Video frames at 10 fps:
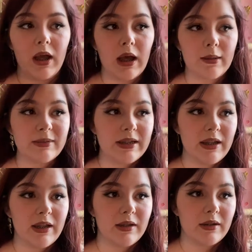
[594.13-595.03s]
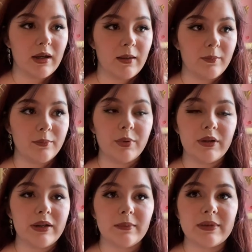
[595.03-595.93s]
update, put
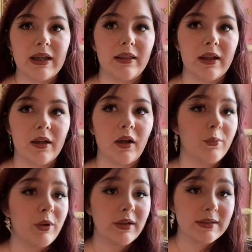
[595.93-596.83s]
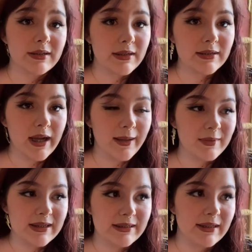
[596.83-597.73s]
an update like our processing time
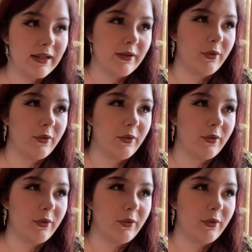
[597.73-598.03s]
is extended,